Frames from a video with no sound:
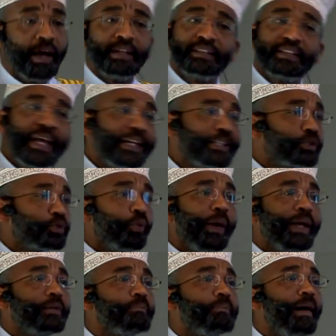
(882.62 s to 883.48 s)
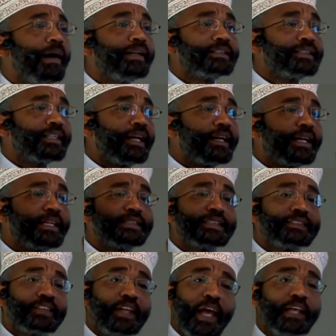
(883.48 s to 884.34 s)
and days went by, said, and I
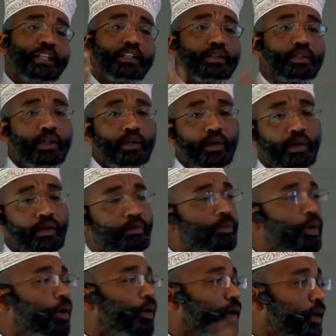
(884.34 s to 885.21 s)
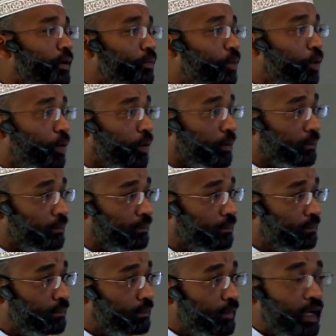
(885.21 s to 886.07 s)
just hated the girl more and more.
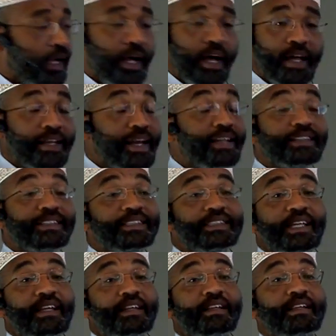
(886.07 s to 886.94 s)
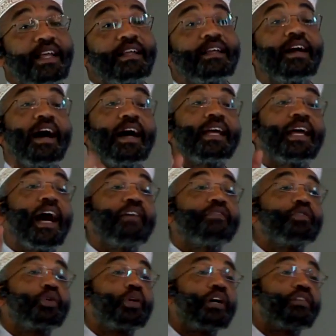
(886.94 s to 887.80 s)
And I decided that I
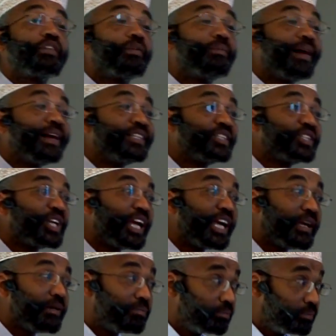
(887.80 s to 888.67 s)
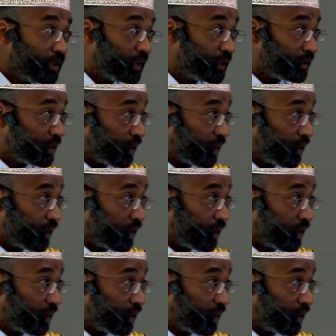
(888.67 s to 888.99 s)
have to cover my shame, he